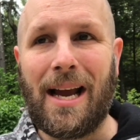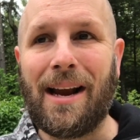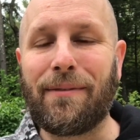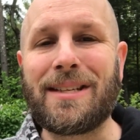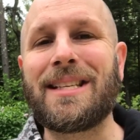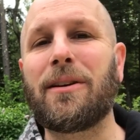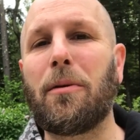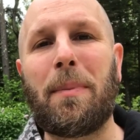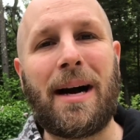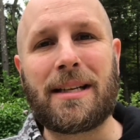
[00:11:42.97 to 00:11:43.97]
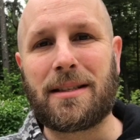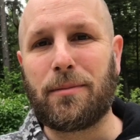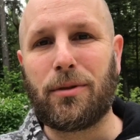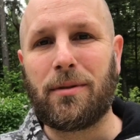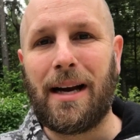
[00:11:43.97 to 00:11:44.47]
every single
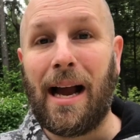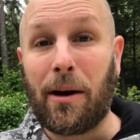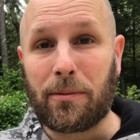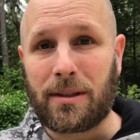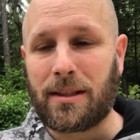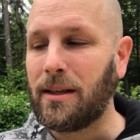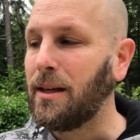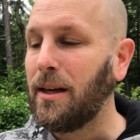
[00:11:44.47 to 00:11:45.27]
possible ounce,